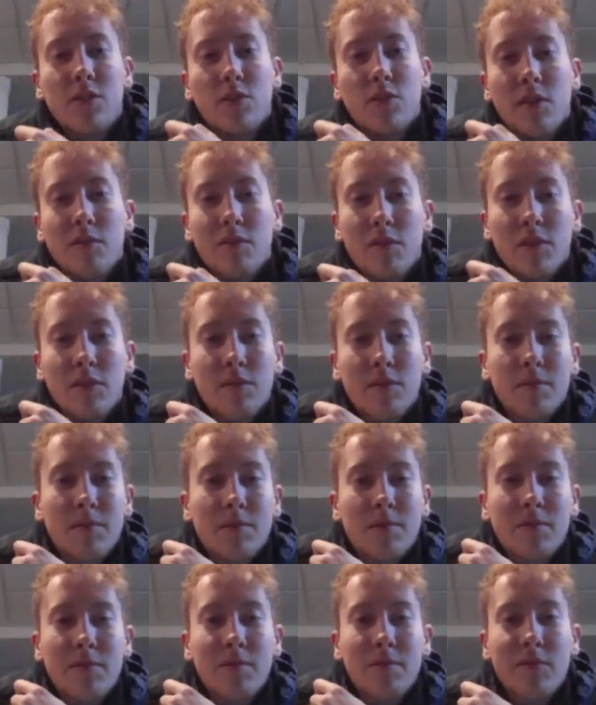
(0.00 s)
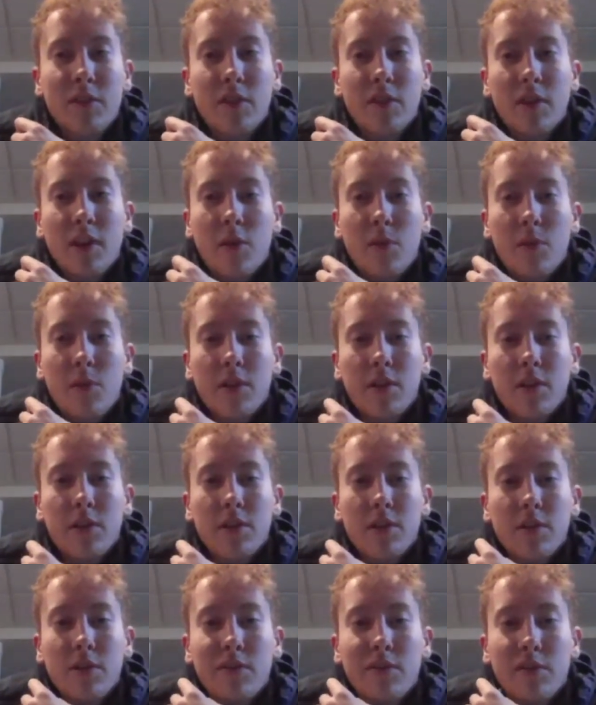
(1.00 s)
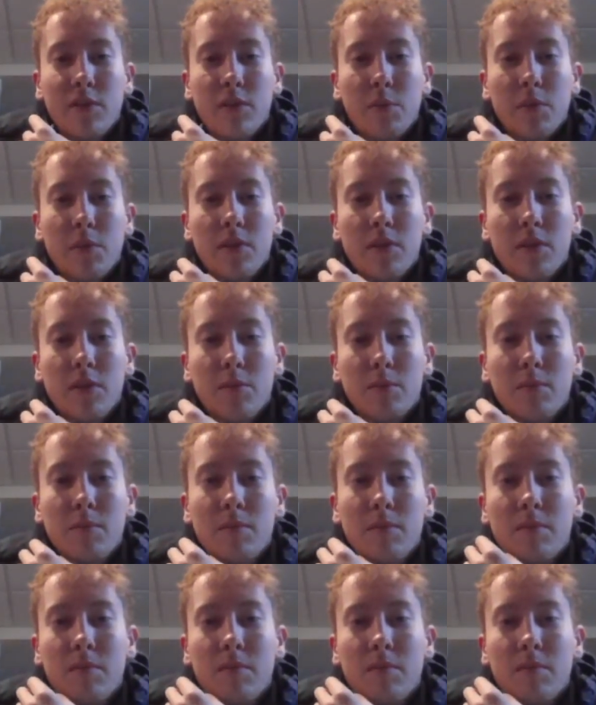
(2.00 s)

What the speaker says: Did you ever figure out what you're going to do for the midterm?